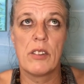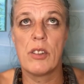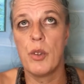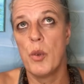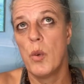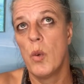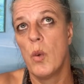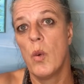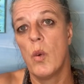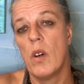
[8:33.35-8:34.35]

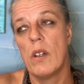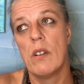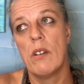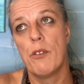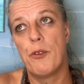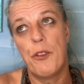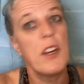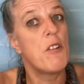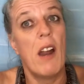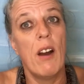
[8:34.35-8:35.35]
to
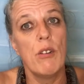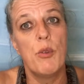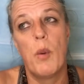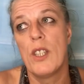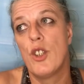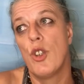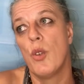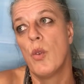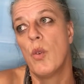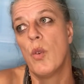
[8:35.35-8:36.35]
figure out what
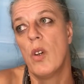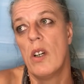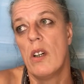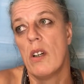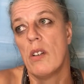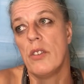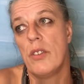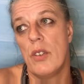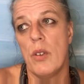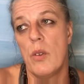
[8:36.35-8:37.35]
to
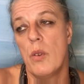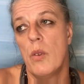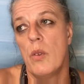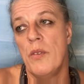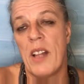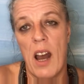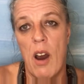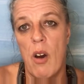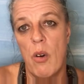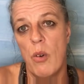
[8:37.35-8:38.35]
do
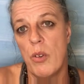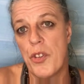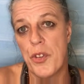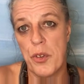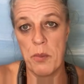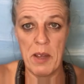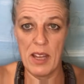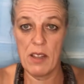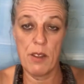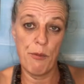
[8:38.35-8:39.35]
now to
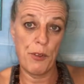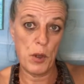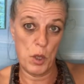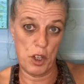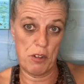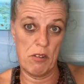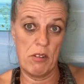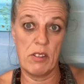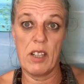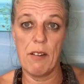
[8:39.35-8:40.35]
make the
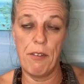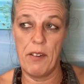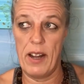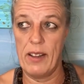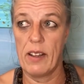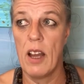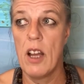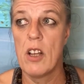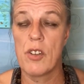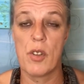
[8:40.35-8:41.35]
future different,
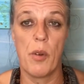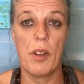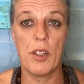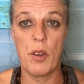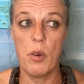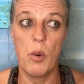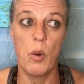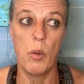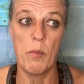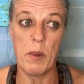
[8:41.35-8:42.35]
so that
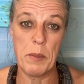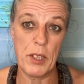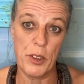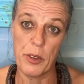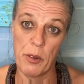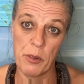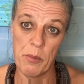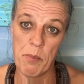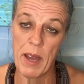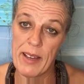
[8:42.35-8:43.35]
you maybe
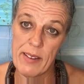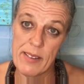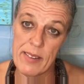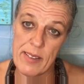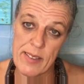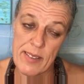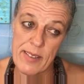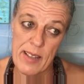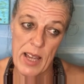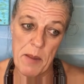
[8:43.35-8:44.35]
don't make the
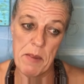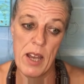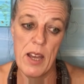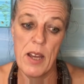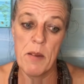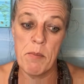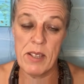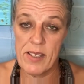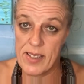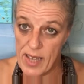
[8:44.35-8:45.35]
same
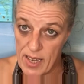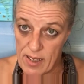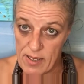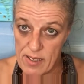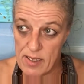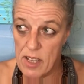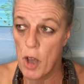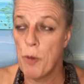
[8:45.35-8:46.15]
mistakes,